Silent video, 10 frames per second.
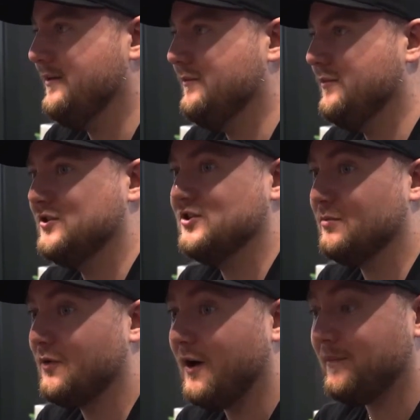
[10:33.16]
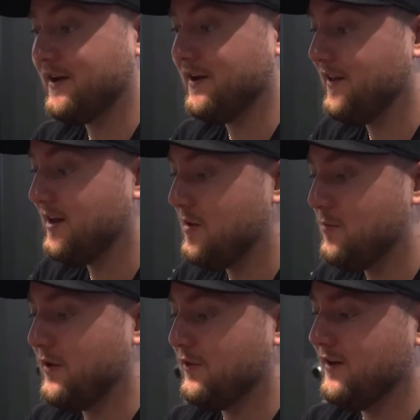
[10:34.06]
Which is a problem that a lot of
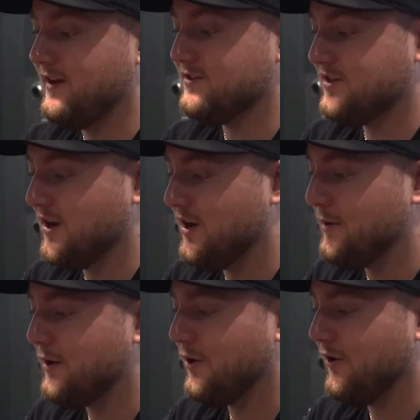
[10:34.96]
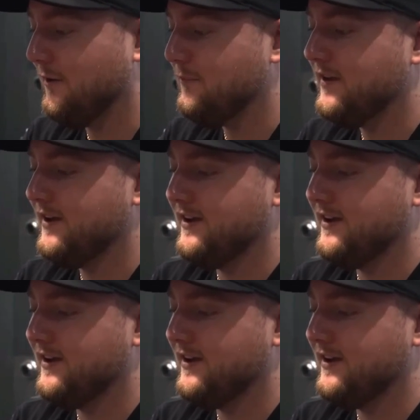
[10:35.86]
people I think get scared about RM.